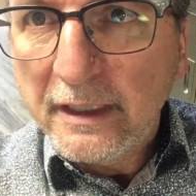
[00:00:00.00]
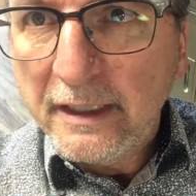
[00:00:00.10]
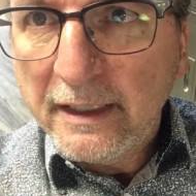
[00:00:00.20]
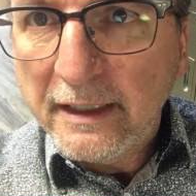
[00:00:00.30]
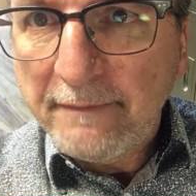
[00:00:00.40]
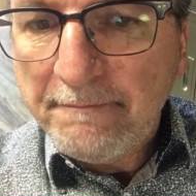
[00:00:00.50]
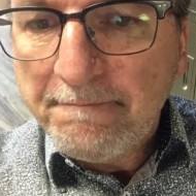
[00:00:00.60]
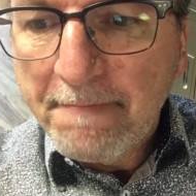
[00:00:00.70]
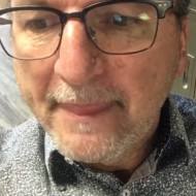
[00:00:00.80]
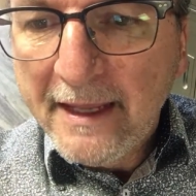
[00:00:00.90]

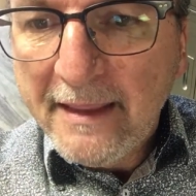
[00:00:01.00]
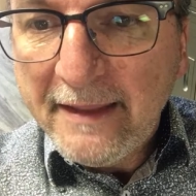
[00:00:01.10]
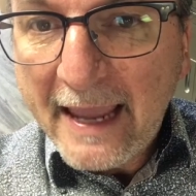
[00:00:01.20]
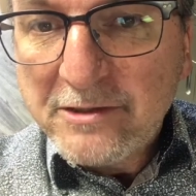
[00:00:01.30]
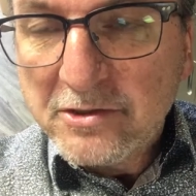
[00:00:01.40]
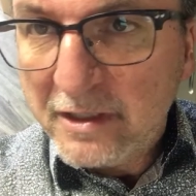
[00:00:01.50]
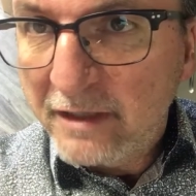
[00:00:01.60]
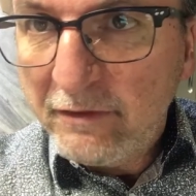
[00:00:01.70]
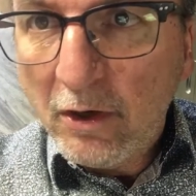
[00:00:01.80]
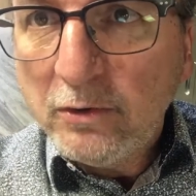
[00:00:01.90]
The answers will
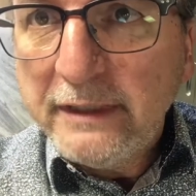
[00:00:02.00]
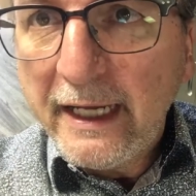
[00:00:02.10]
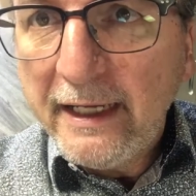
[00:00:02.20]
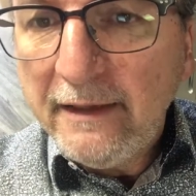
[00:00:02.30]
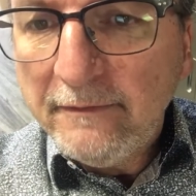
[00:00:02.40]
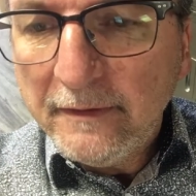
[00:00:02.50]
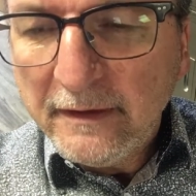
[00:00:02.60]
give you a whole day.